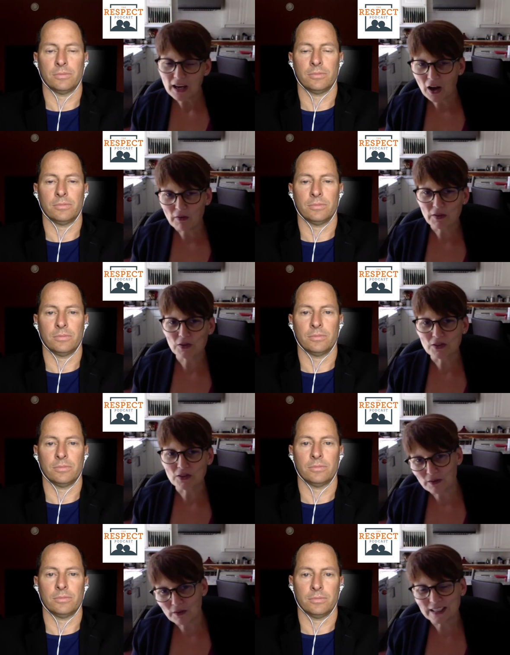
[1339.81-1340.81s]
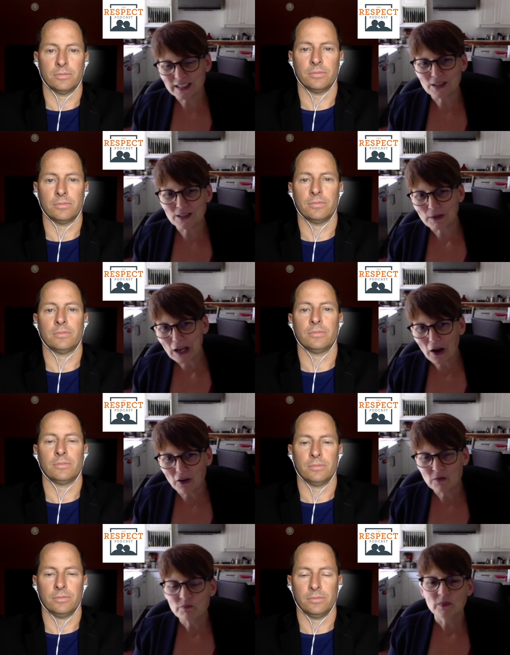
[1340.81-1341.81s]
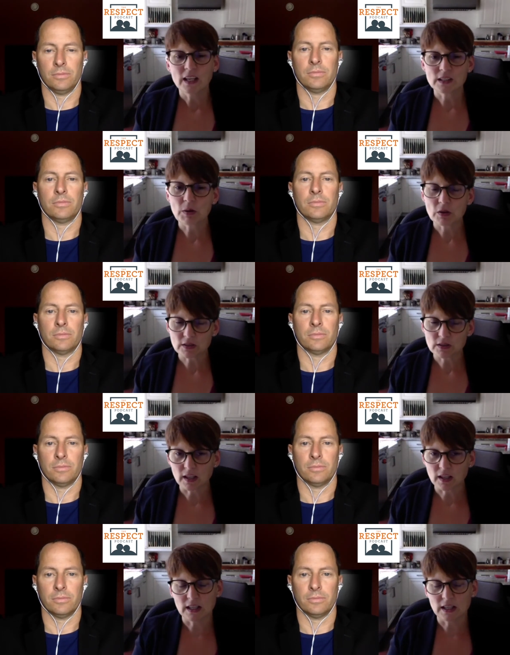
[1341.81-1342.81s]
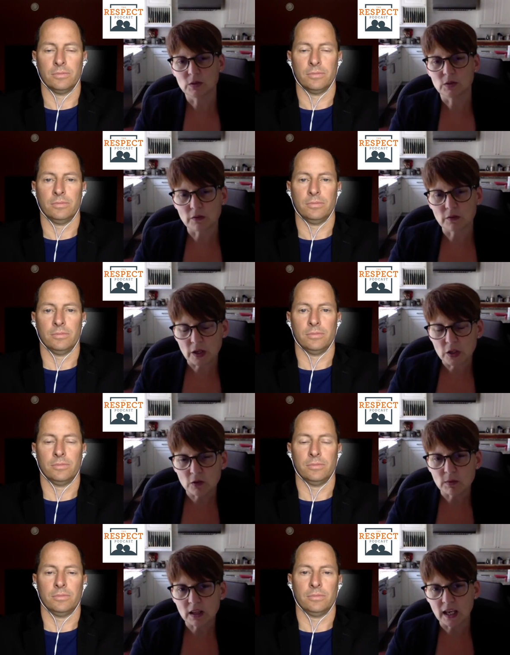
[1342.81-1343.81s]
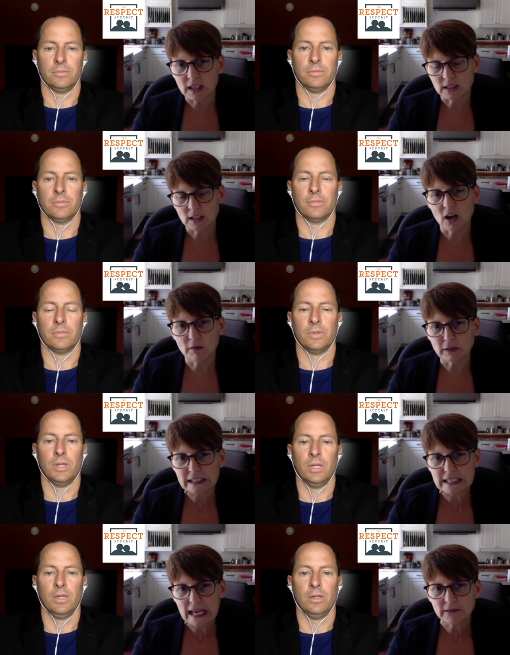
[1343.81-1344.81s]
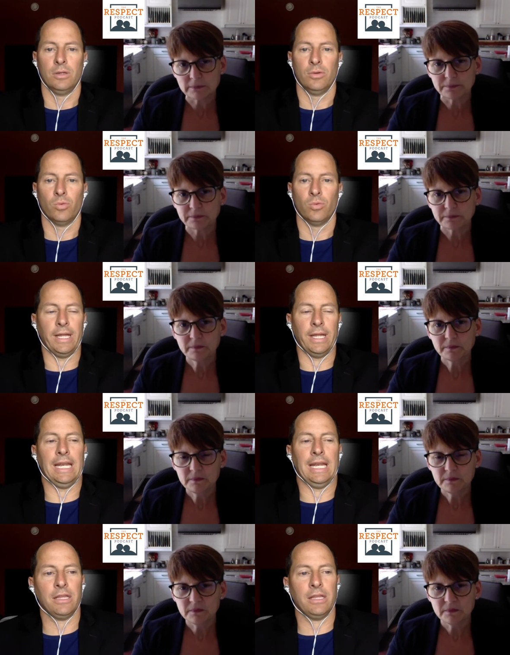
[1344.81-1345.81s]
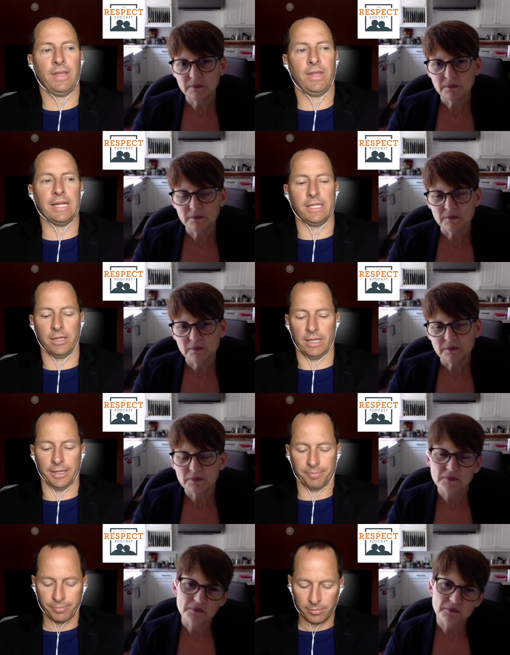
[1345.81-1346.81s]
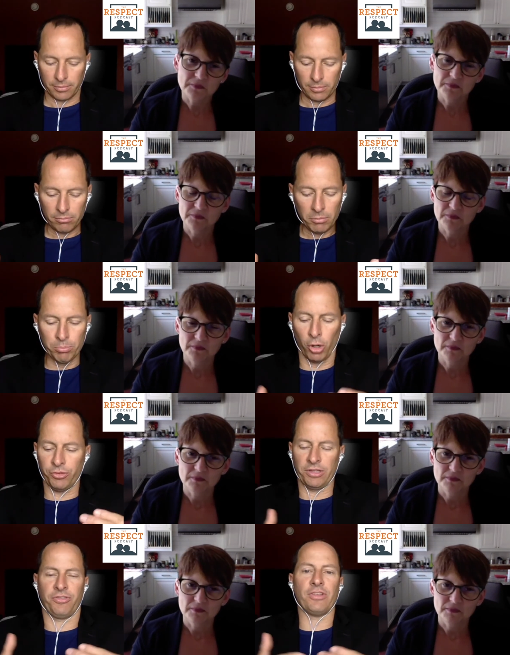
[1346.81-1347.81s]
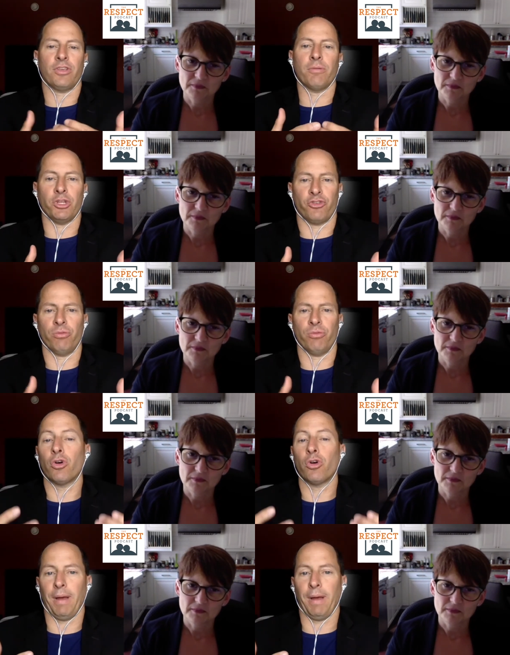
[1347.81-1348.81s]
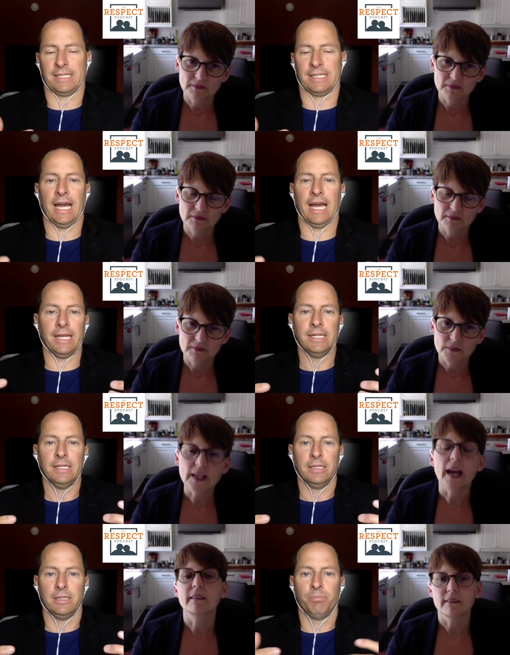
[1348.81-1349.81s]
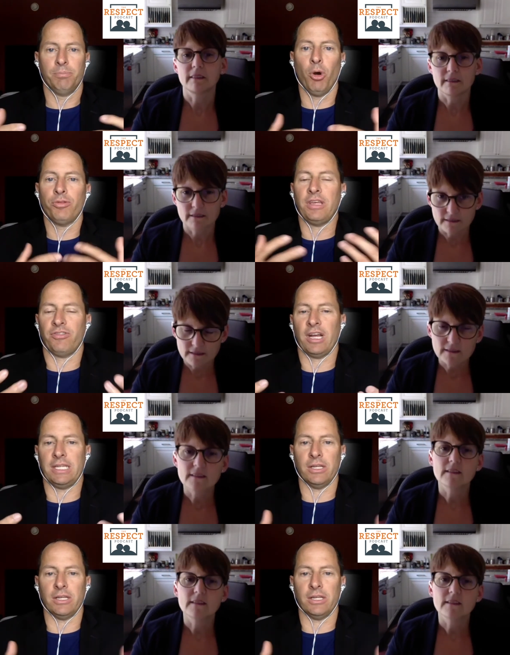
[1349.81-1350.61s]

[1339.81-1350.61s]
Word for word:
Speaker 1: paying off those conflicts as we go, as opposed to letting them sort of accumulate into conflict debt.
Speaker 2: Right, and I love the idea that both these things can be true. It goes back to that. Both these